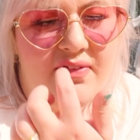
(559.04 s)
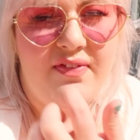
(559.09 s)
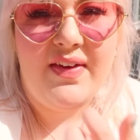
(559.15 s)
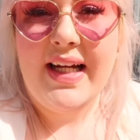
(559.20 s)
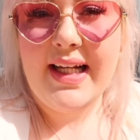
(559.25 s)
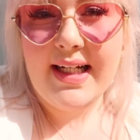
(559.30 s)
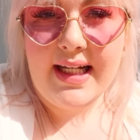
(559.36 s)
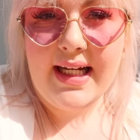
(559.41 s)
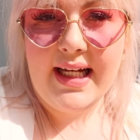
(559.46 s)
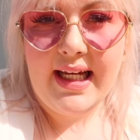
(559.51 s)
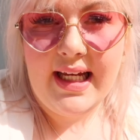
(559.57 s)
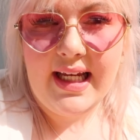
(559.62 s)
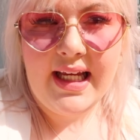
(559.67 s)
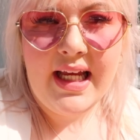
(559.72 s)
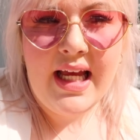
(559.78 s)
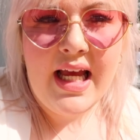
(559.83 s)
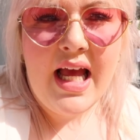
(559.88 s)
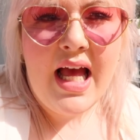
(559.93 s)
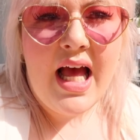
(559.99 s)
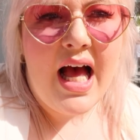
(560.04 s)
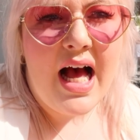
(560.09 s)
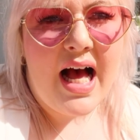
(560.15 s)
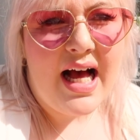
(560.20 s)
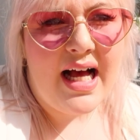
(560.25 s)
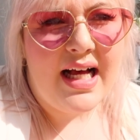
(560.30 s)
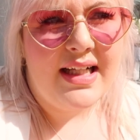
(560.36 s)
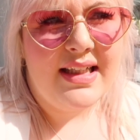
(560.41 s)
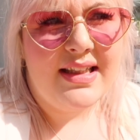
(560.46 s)
the V&A
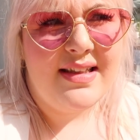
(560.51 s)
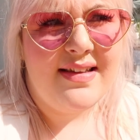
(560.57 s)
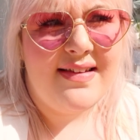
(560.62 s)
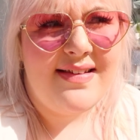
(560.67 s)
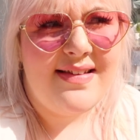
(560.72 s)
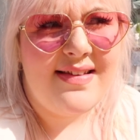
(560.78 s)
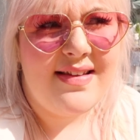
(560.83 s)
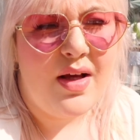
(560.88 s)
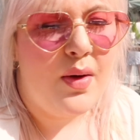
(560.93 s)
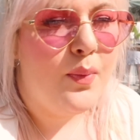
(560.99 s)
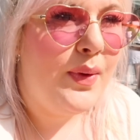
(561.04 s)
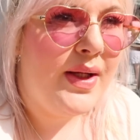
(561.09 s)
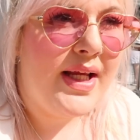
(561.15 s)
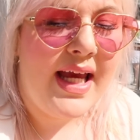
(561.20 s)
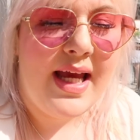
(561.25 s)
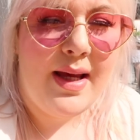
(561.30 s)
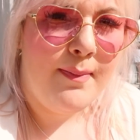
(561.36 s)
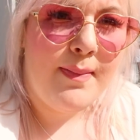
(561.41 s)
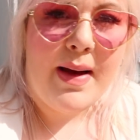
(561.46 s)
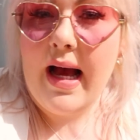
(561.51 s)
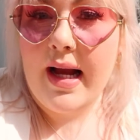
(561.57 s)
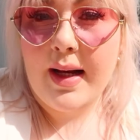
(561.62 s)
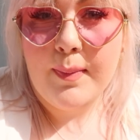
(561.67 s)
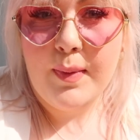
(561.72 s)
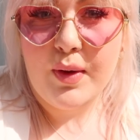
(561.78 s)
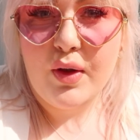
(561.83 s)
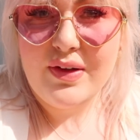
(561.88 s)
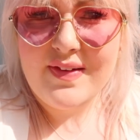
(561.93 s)
and we came back
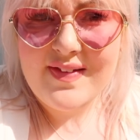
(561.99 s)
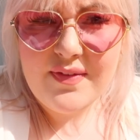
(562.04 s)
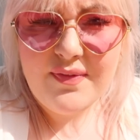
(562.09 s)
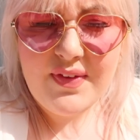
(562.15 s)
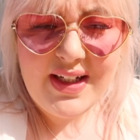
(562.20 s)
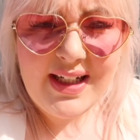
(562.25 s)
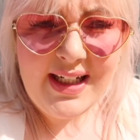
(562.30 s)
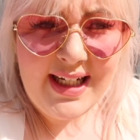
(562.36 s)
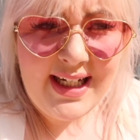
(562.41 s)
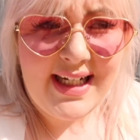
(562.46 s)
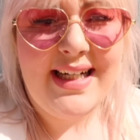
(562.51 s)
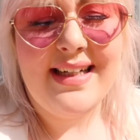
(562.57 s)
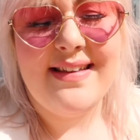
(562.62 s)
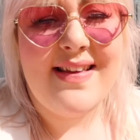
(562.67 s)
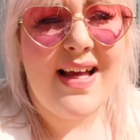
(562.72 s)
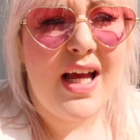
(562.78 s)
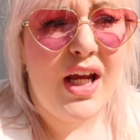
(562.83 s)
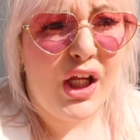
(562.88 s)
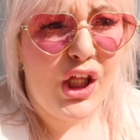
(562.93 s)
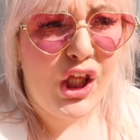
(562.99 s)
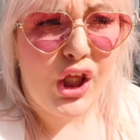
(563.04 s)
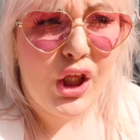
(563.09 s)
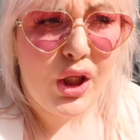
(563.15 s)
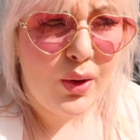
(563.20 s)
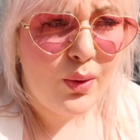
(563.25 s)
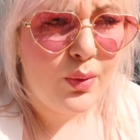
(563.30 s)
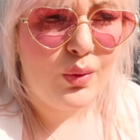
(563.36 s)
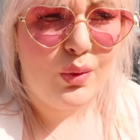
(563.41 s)
because the V&A is
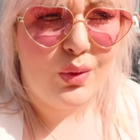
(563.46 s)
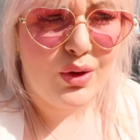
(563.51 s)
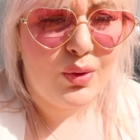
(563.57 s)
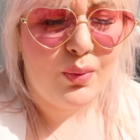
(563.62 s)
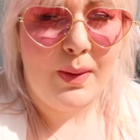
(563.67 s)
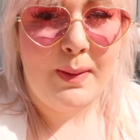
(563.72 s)
huge.